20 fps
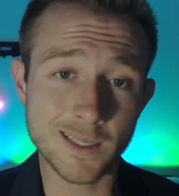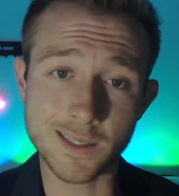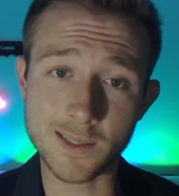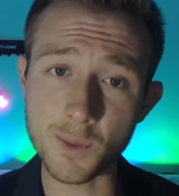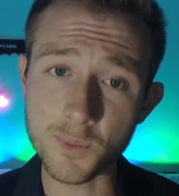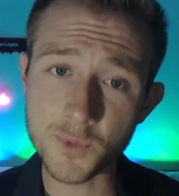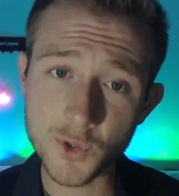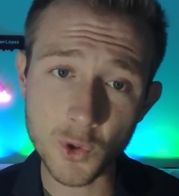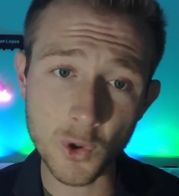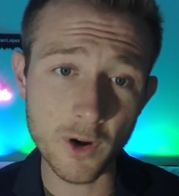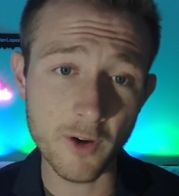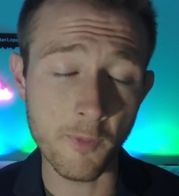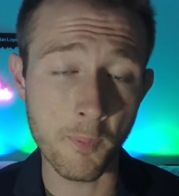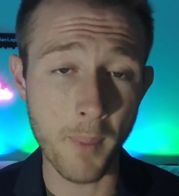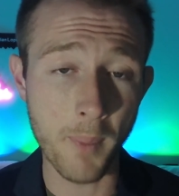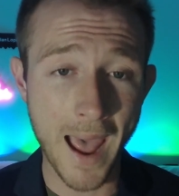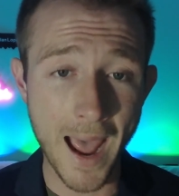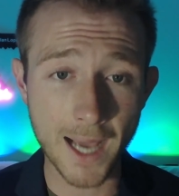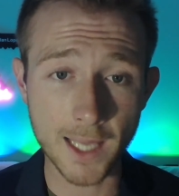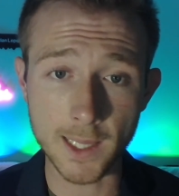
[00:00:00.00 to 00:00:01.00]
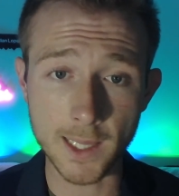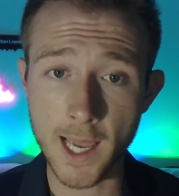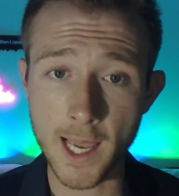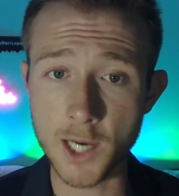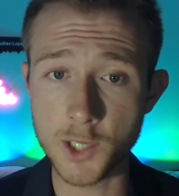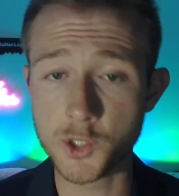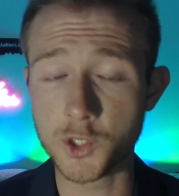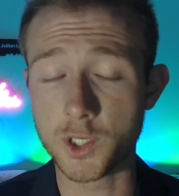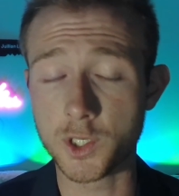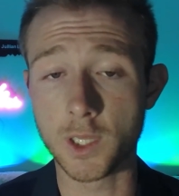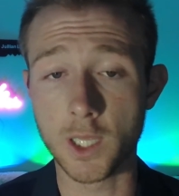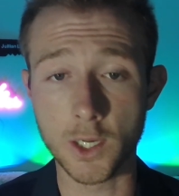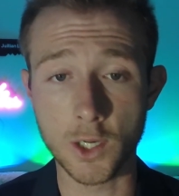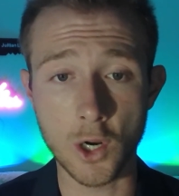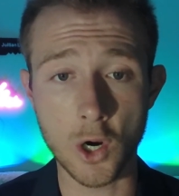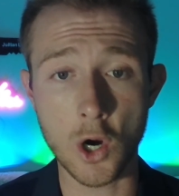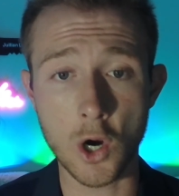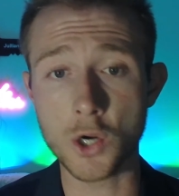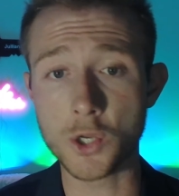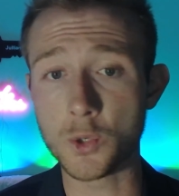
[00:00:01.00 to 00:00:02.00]
backlash to
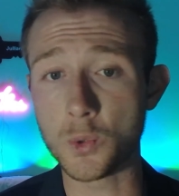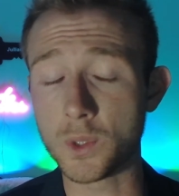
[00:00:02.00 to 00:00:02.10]
Lennar.